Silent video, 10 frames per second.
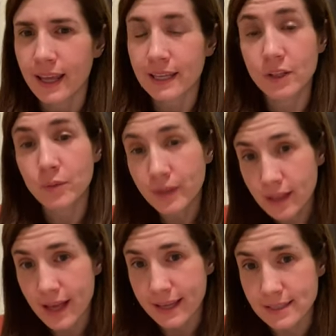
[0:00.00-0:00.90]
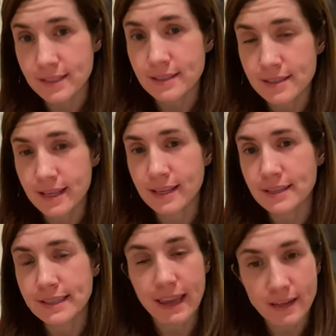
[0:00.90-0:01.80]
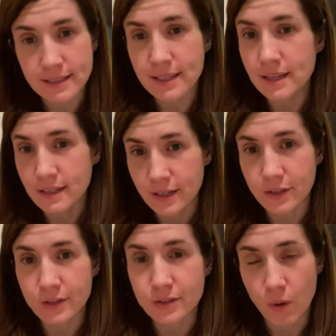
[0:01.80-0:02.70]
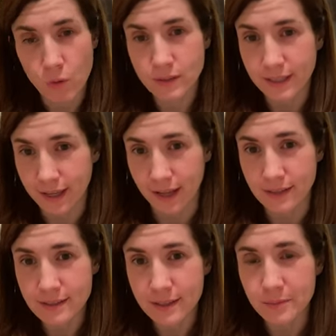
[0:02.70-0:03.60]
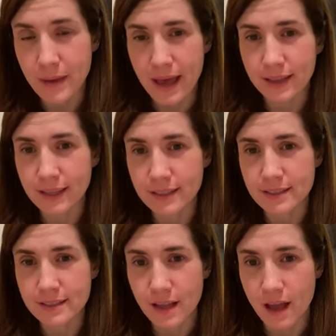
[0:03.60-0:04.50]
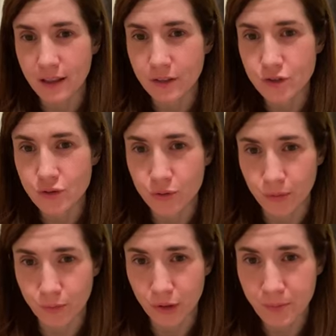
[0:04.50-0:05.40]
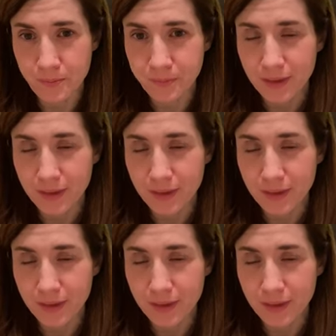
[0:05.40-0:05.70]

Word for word: And he realizes that he's 18 years old again, back in his college dorm room.